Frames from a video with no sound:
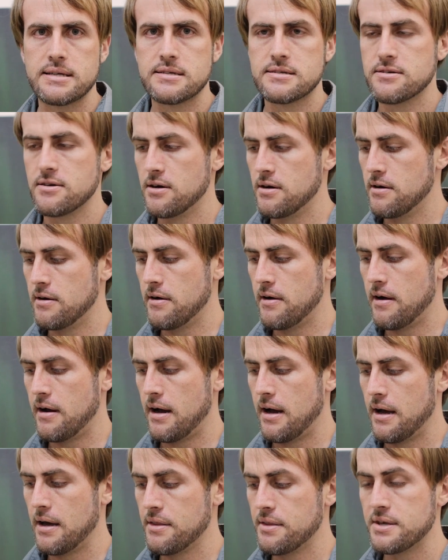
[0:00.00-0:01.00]
So
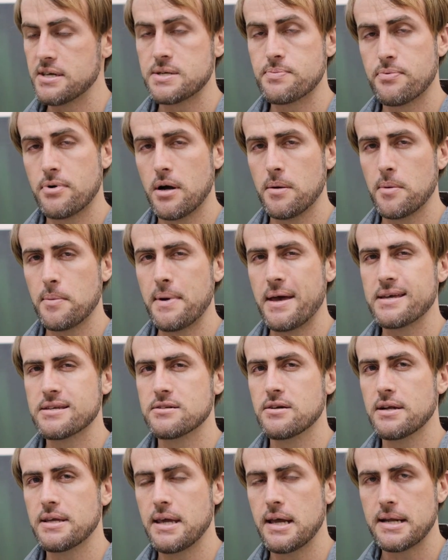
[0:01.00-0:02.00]
this problem
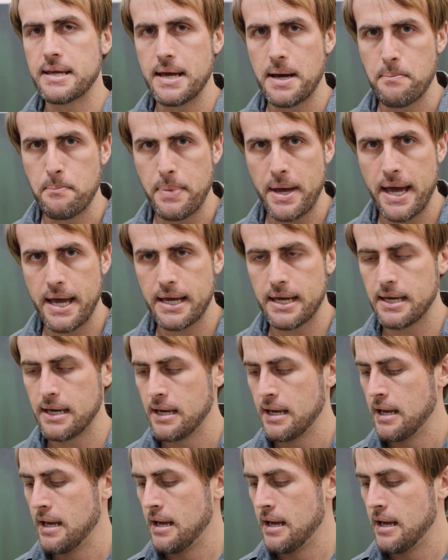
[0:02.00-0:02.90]
has not yet come back.